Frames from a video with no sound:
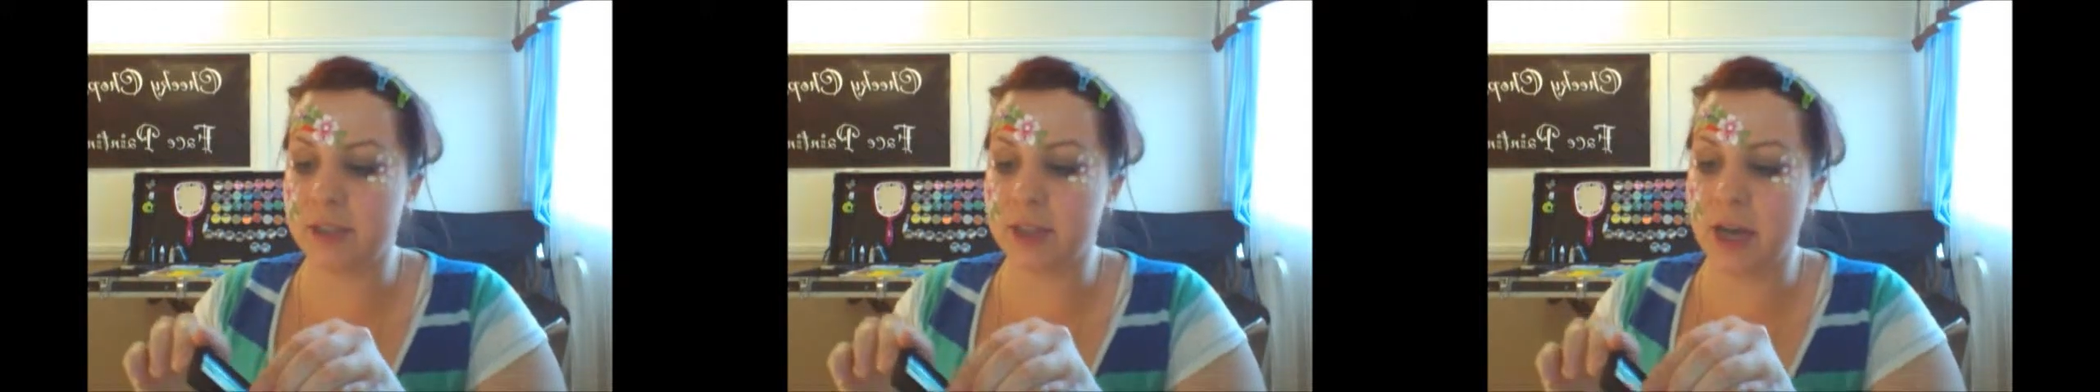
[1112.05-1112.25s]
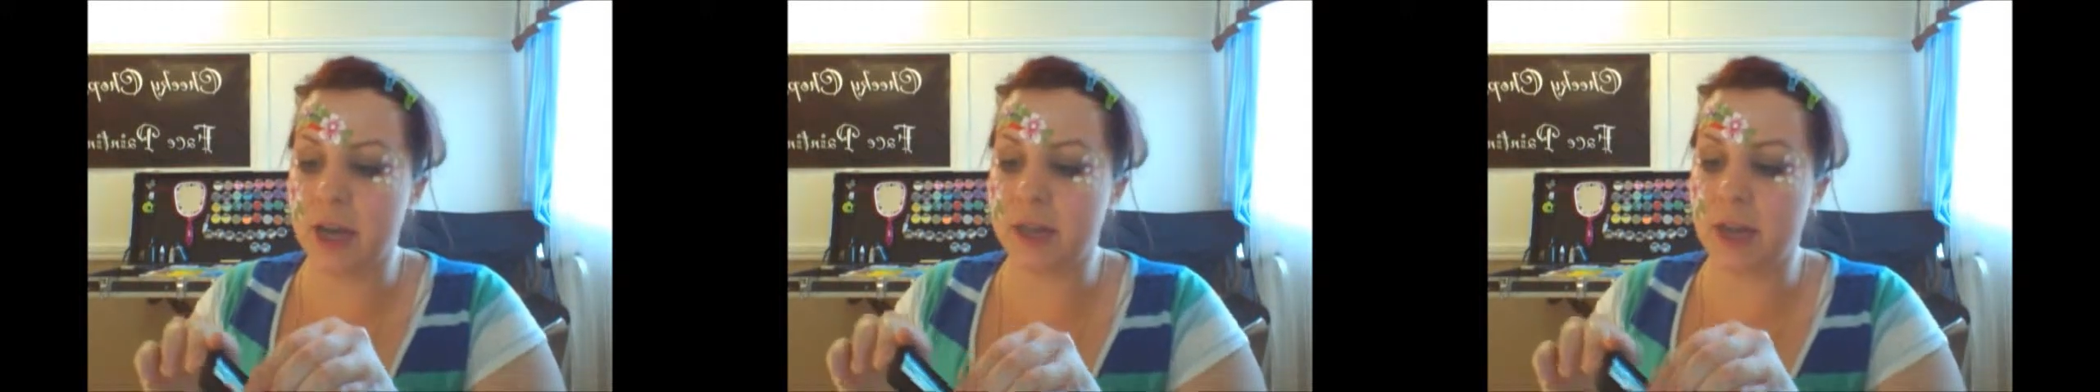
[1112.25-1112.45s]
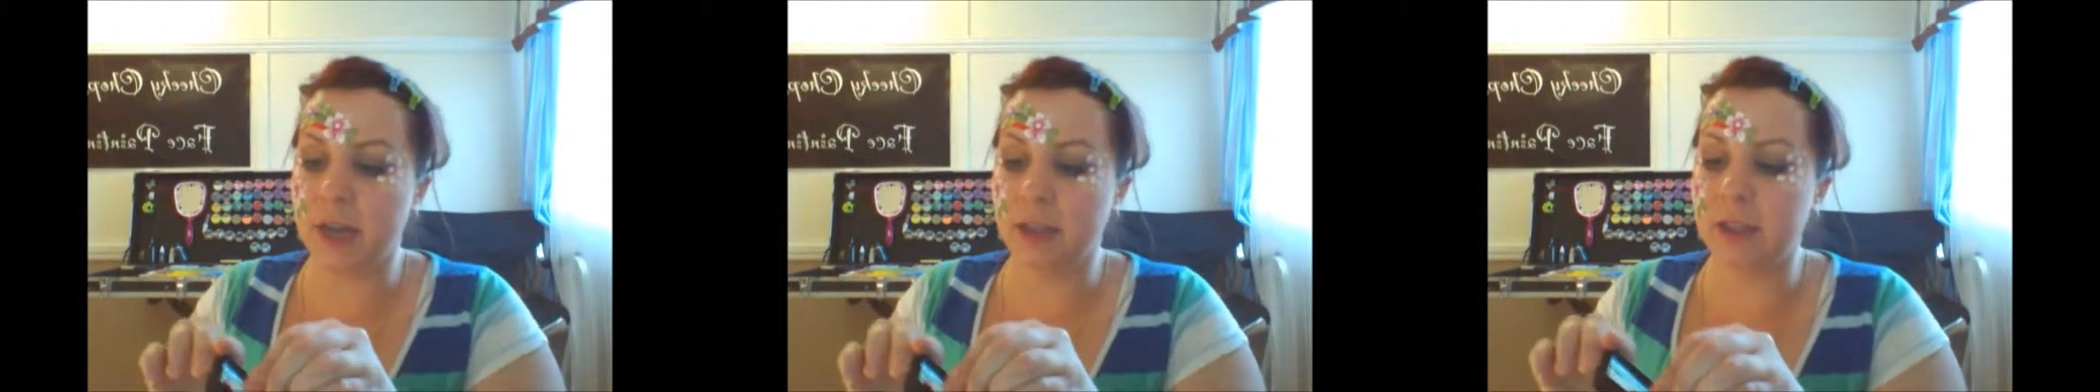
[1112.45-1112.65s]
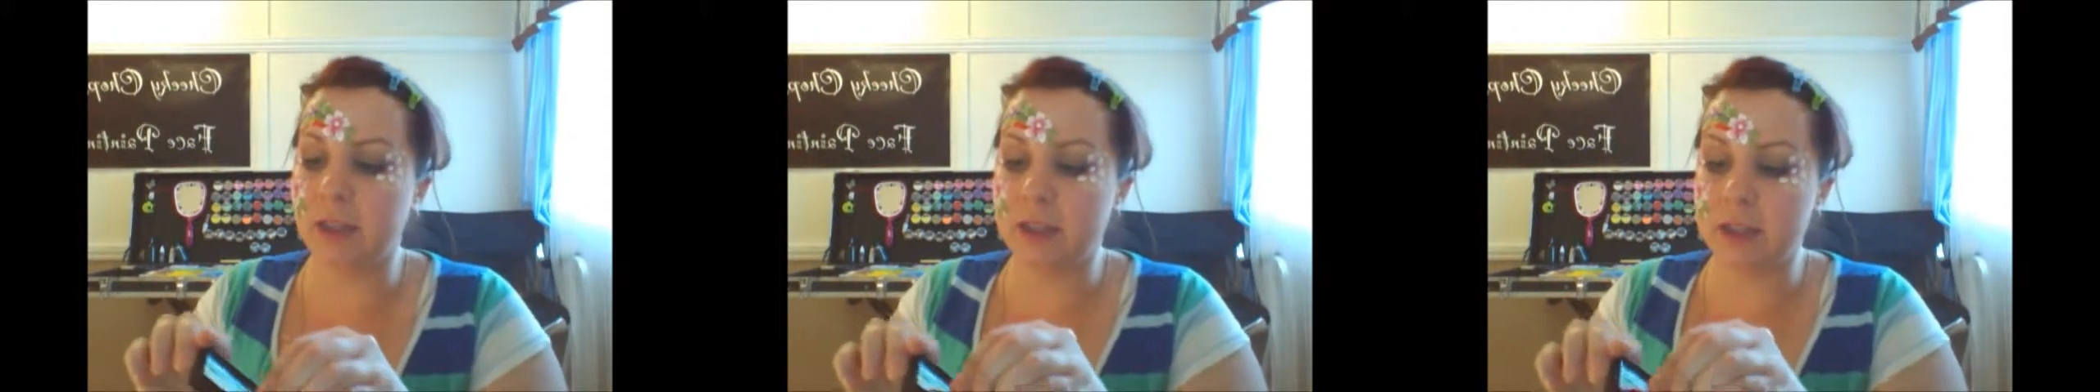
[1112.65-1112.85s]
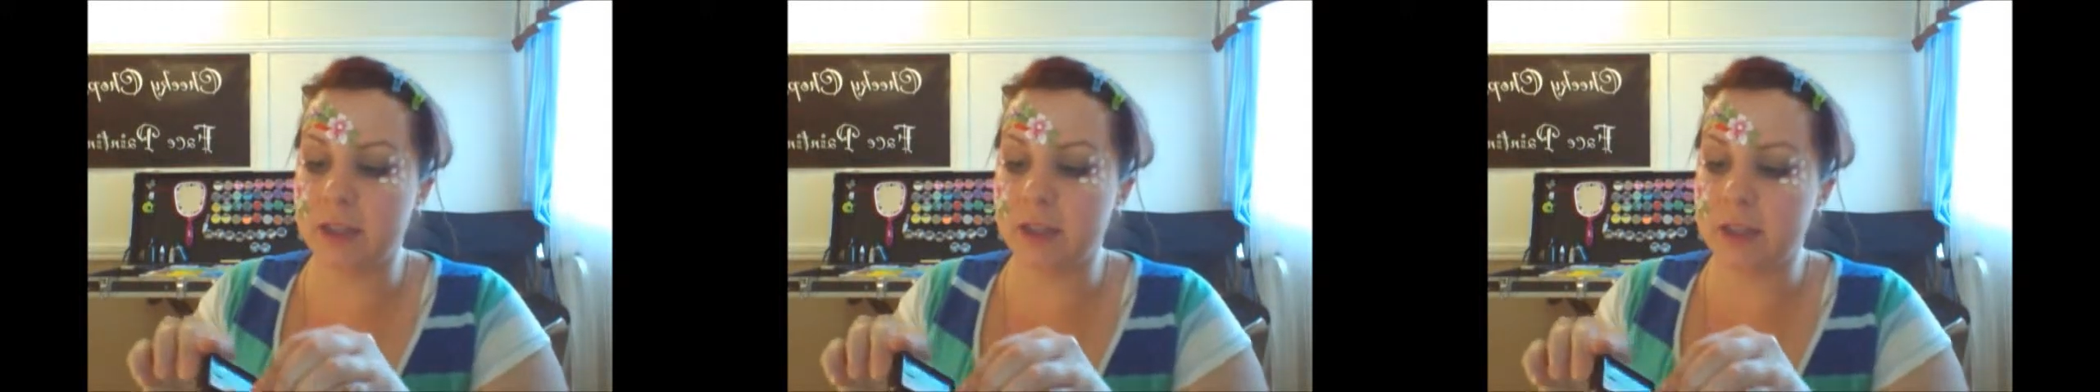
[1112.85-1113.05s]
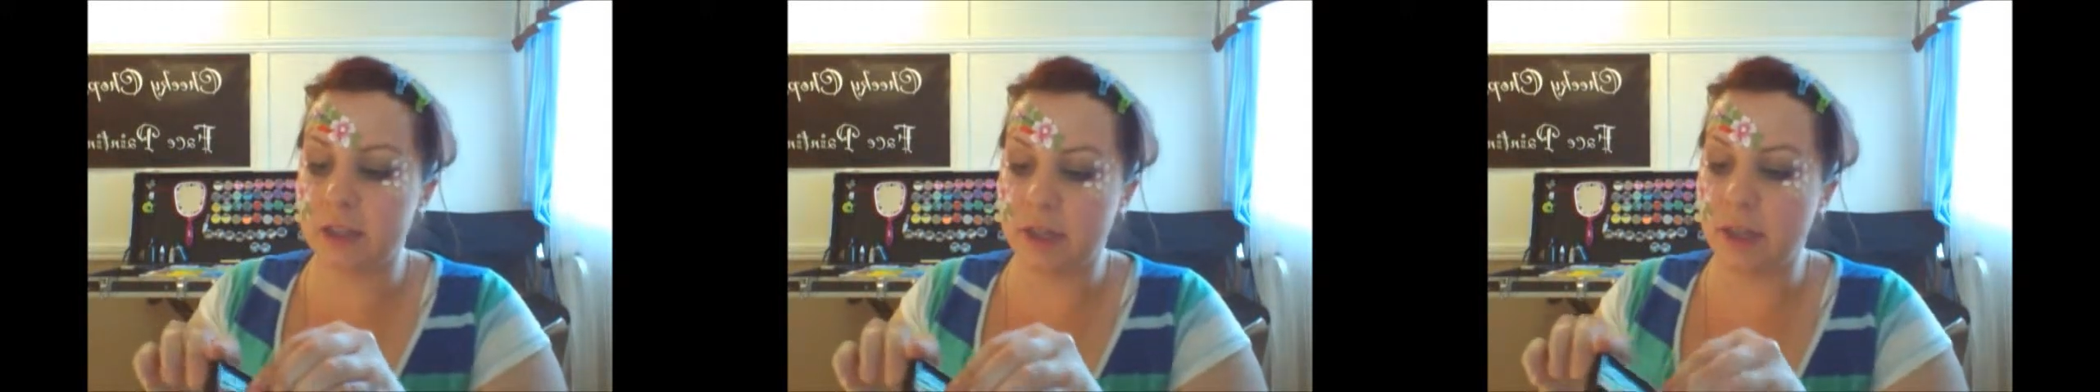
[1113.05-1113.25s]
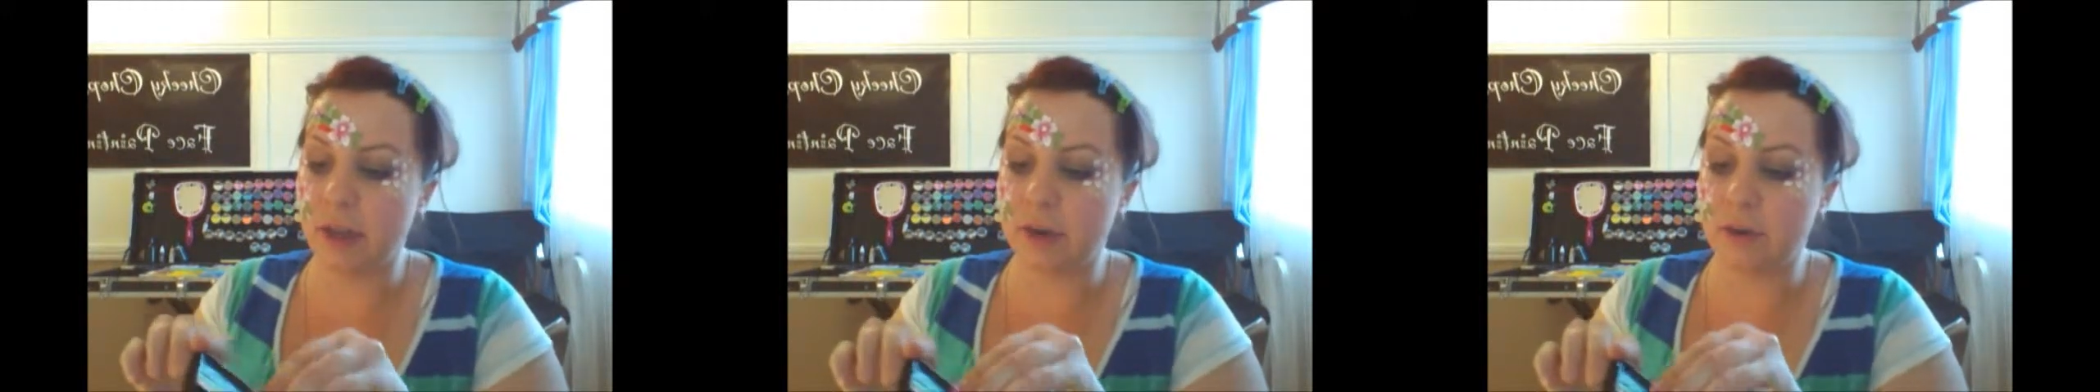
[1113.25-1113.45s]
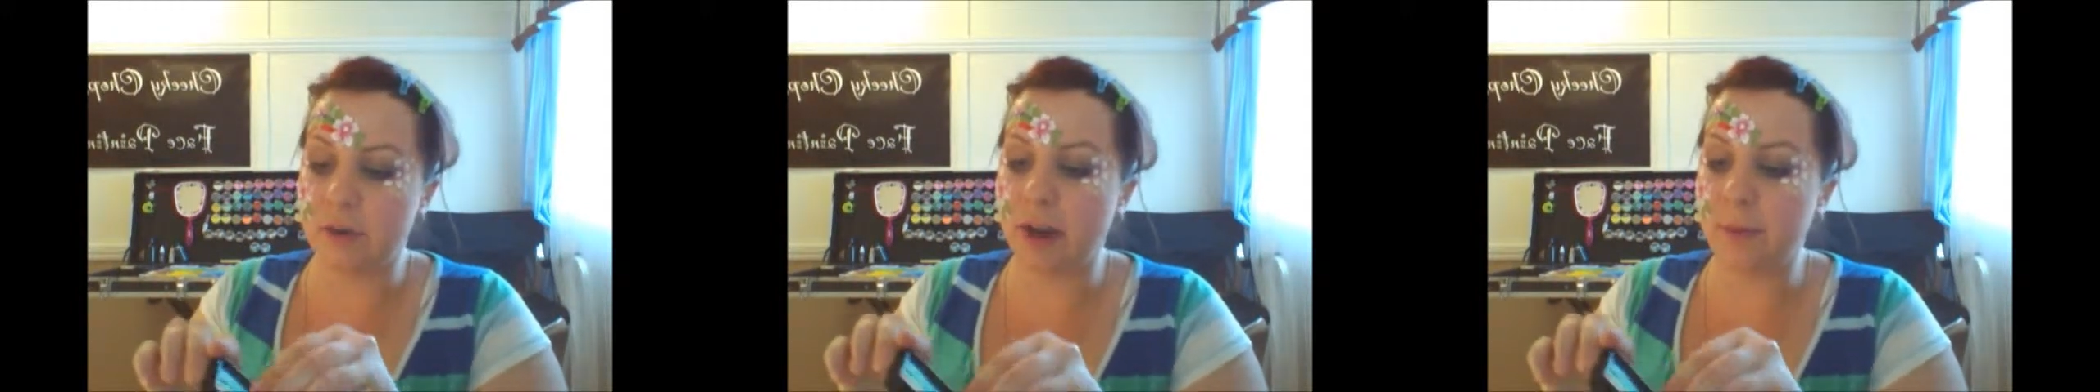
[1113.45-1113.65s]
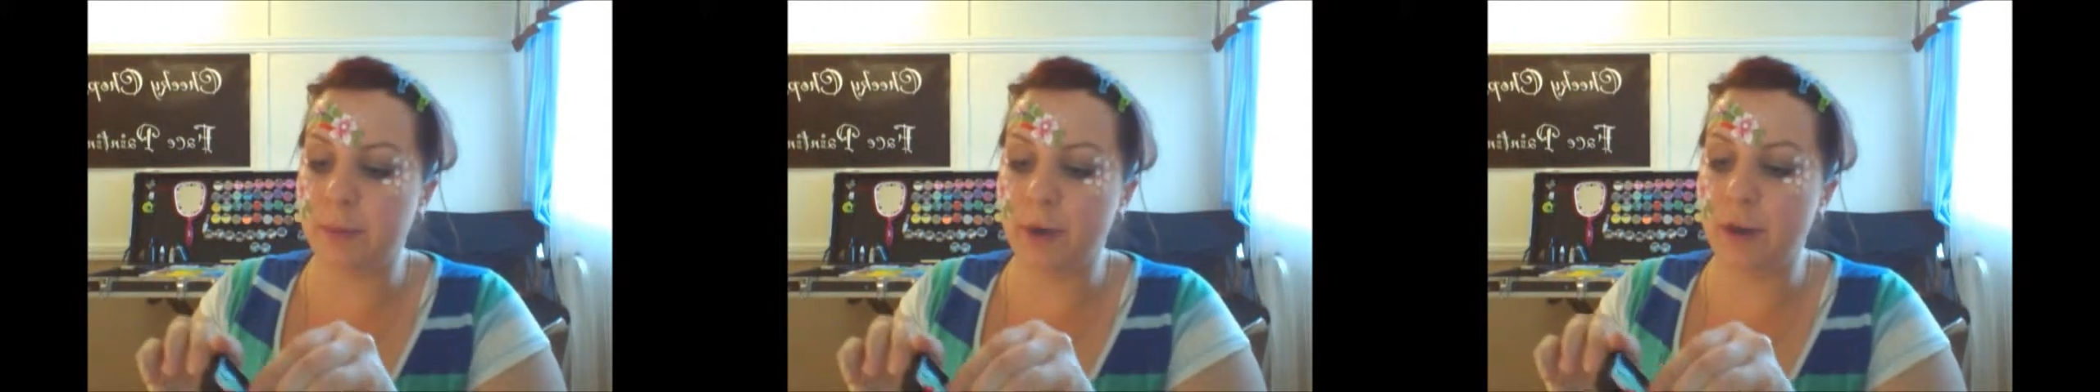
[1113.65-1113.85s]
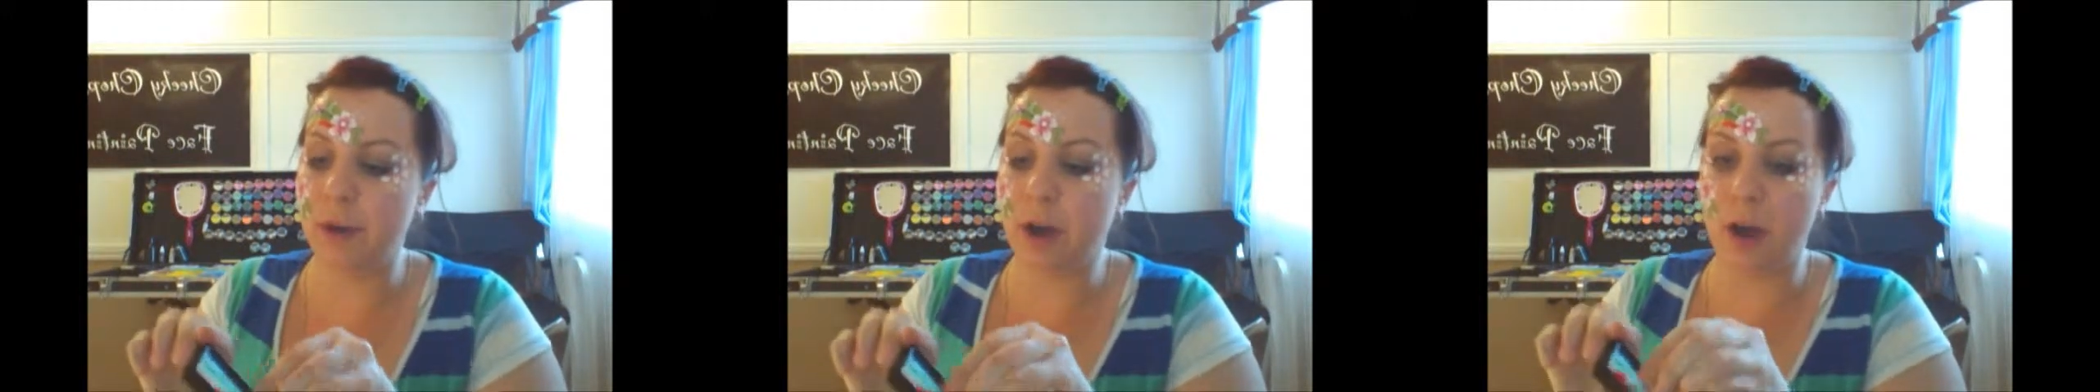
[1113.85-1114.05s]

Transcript: dark colours in the rainbow,